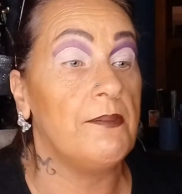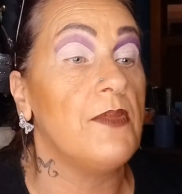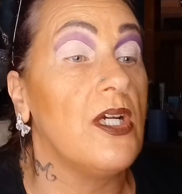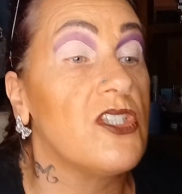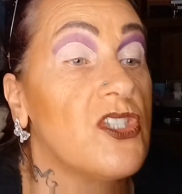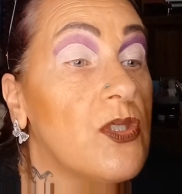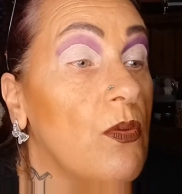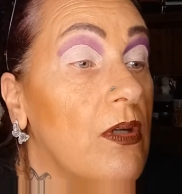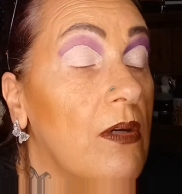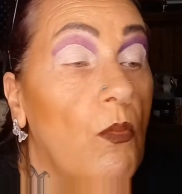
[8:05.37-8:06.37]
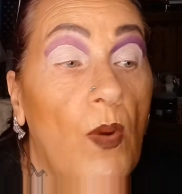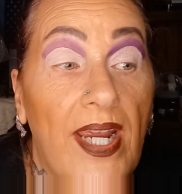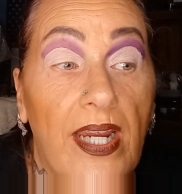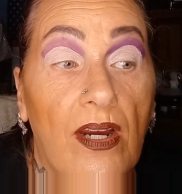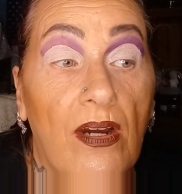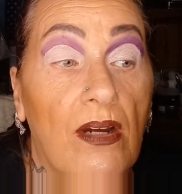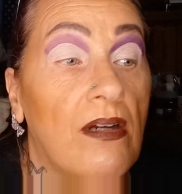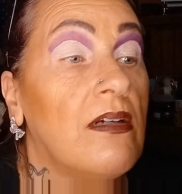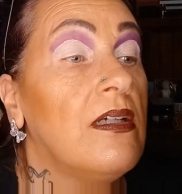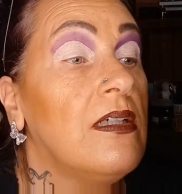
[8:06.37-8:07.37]
I'm not sure
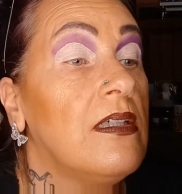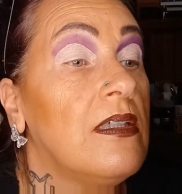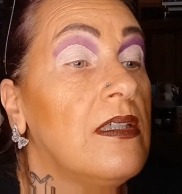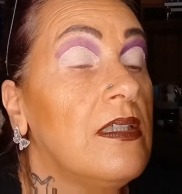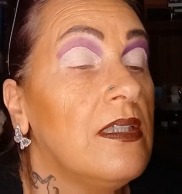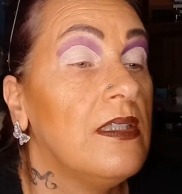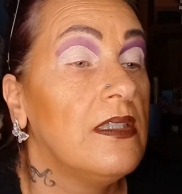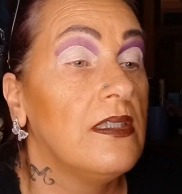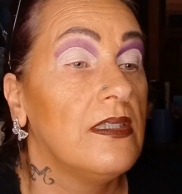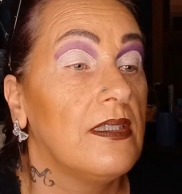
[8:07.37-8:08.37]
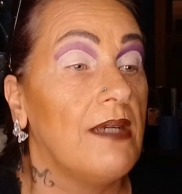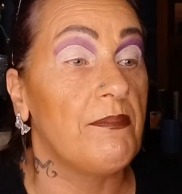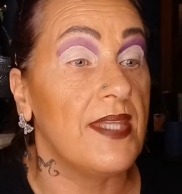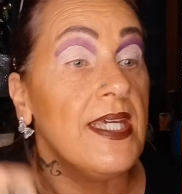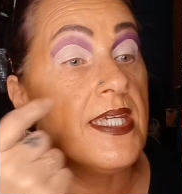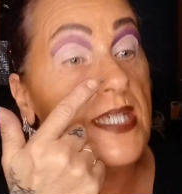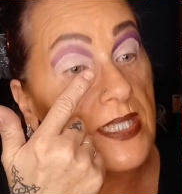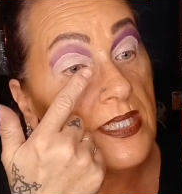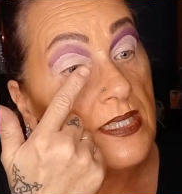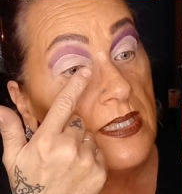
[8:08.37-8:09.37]
where. I'm
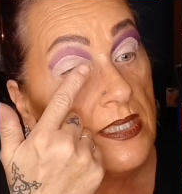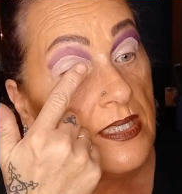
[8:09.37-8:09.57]
thinking